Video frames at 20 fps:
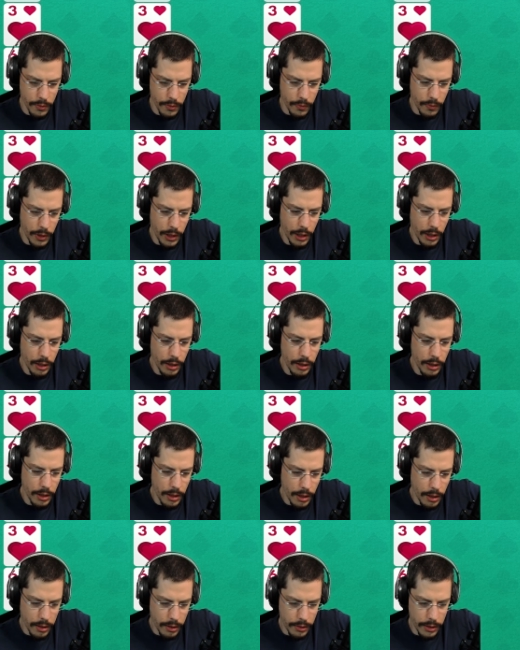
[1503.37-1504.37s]
We get
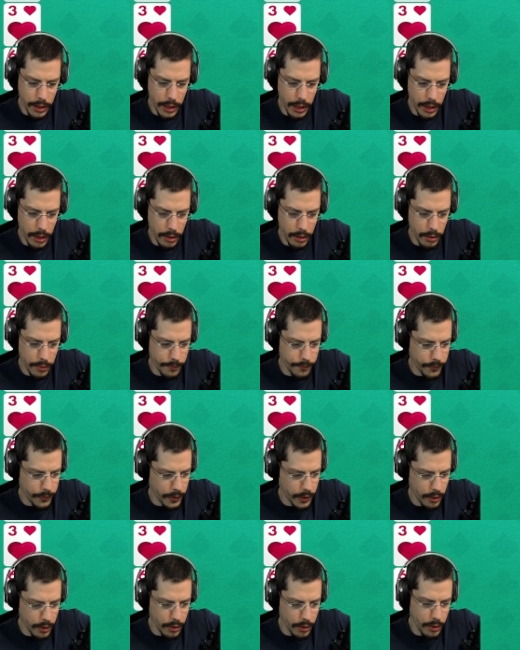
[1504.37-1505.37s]
another king.
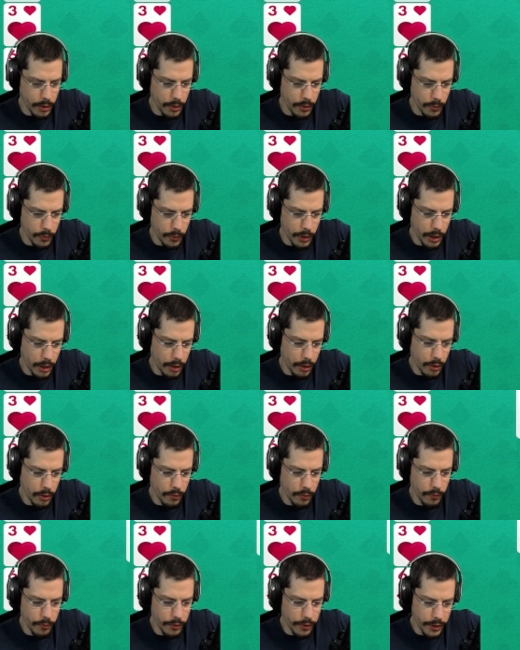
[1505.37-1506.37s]
Can go
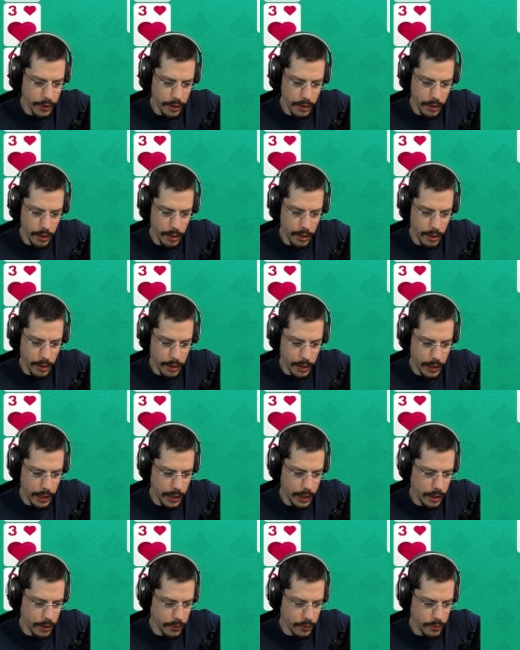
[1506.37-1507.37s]
over with the 9
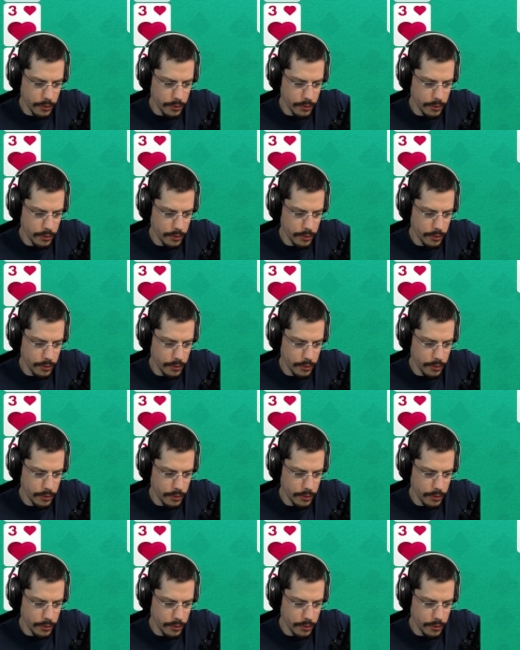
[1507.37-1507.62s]
here.